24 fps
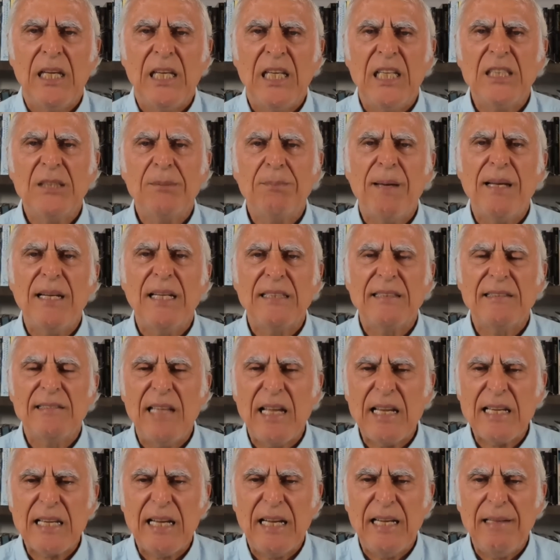He spent a
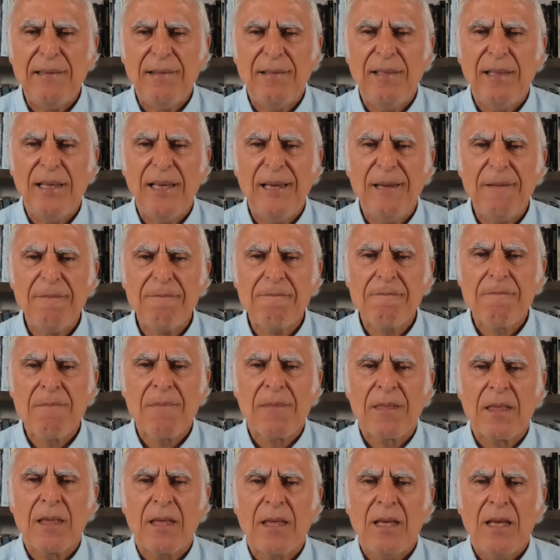decade there,
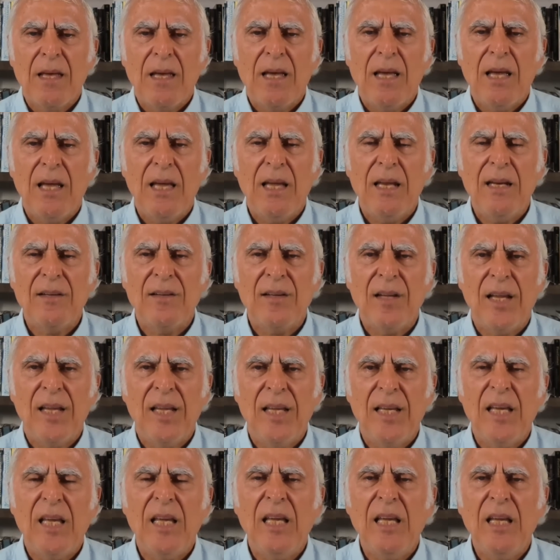and
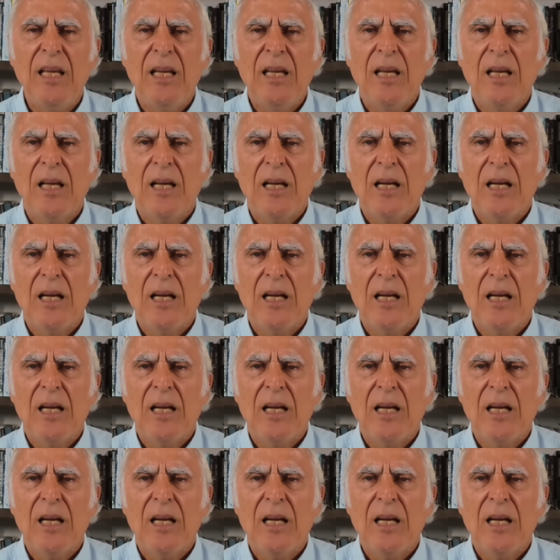he